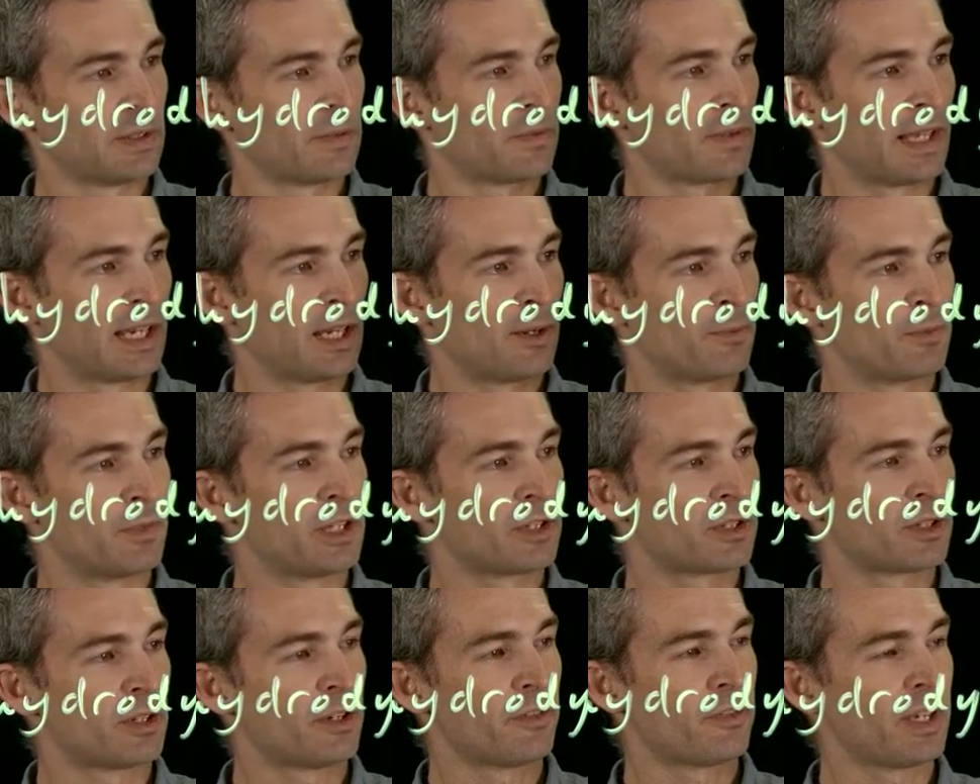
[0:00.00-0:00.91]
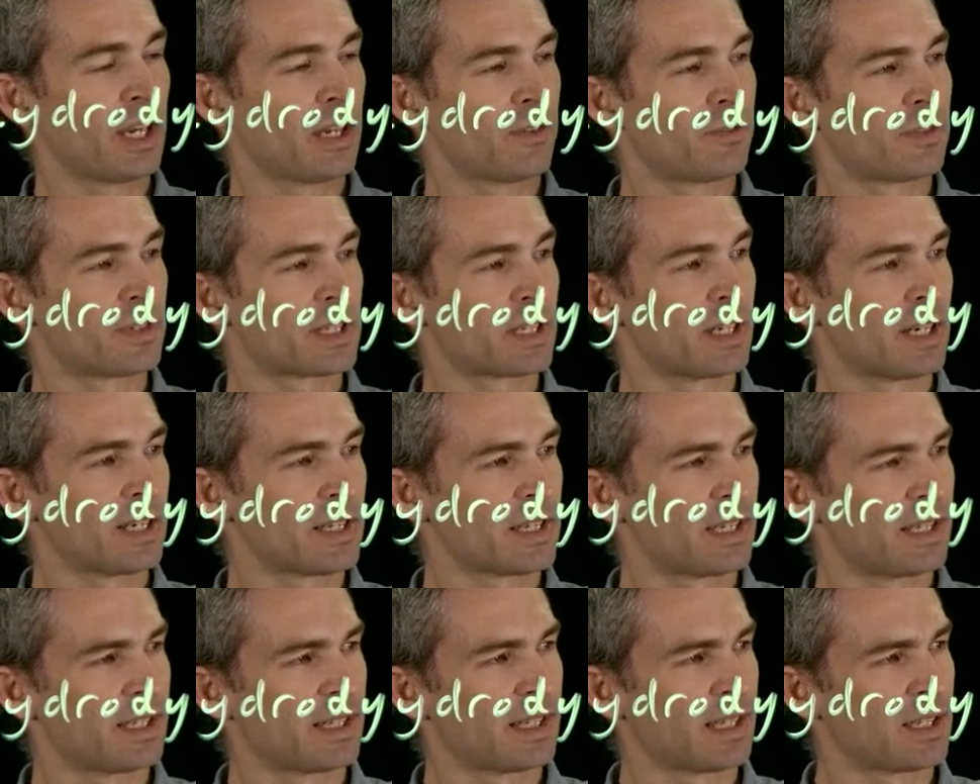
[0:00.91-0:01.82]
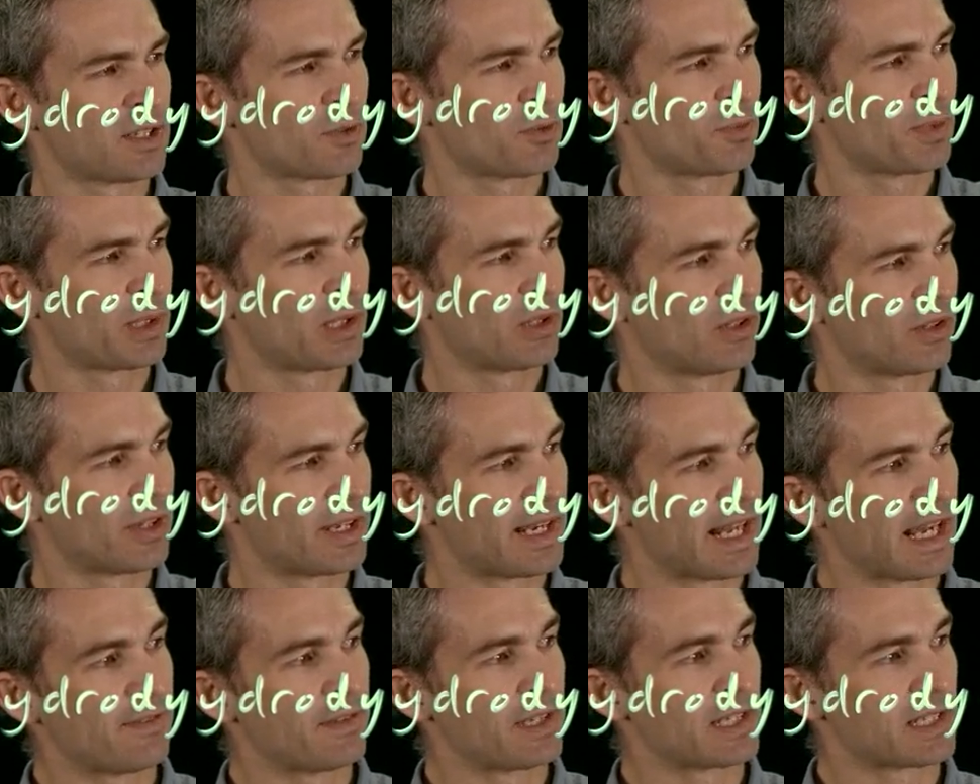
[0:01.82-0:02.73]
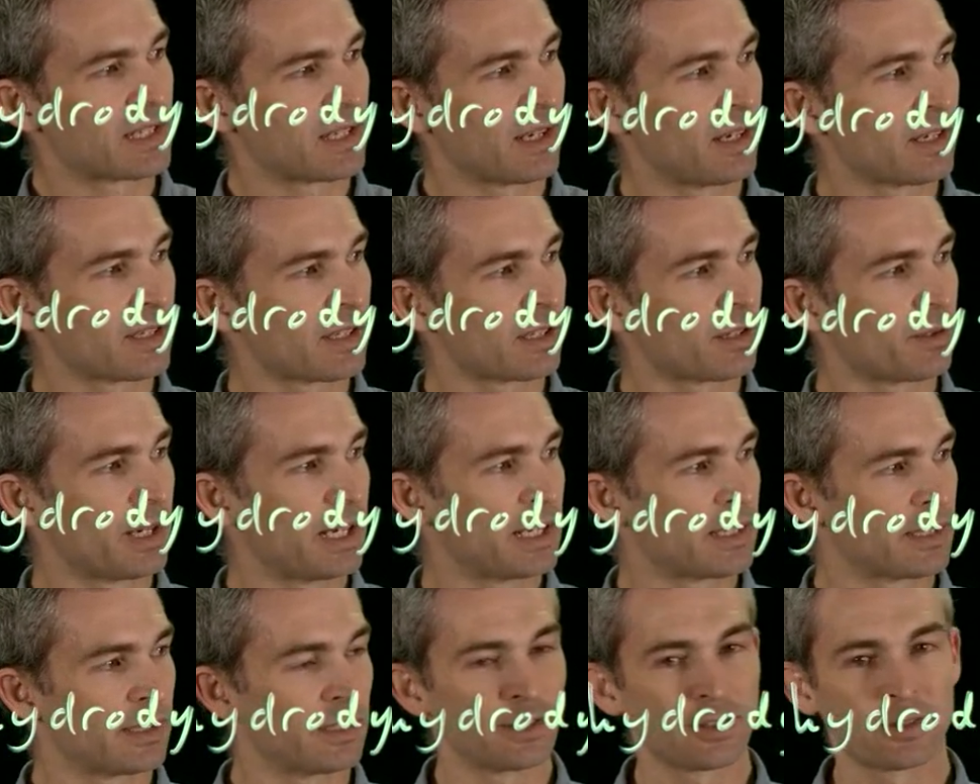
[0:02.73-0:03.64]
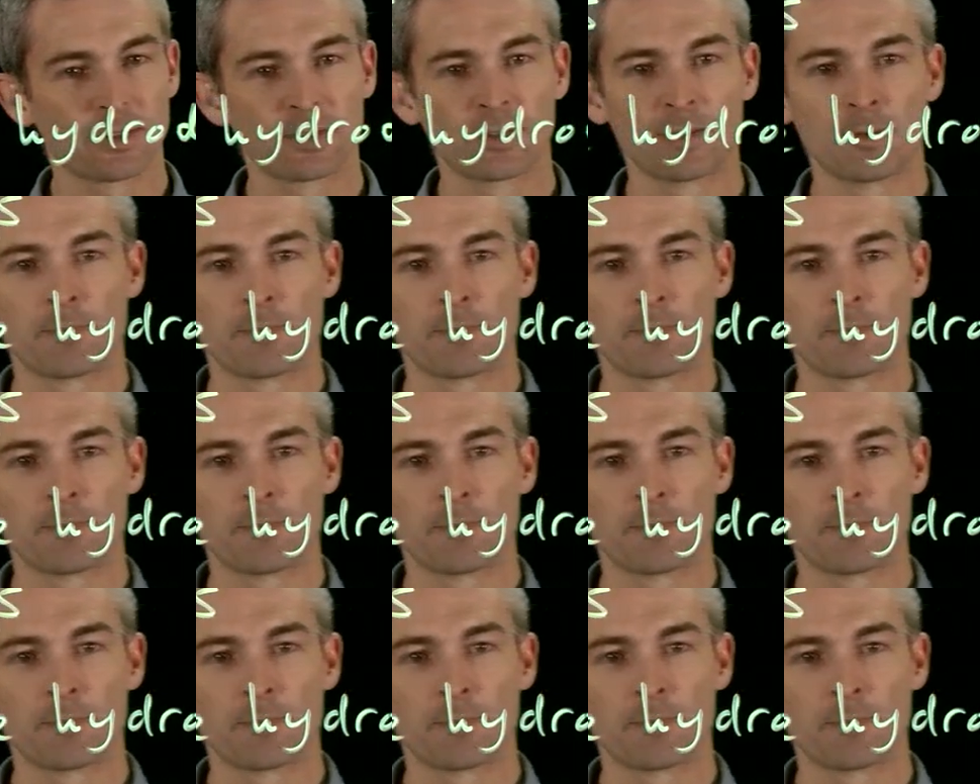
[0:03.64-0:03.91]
So if you had viscosity, these would be called the Navier-Stokes equations.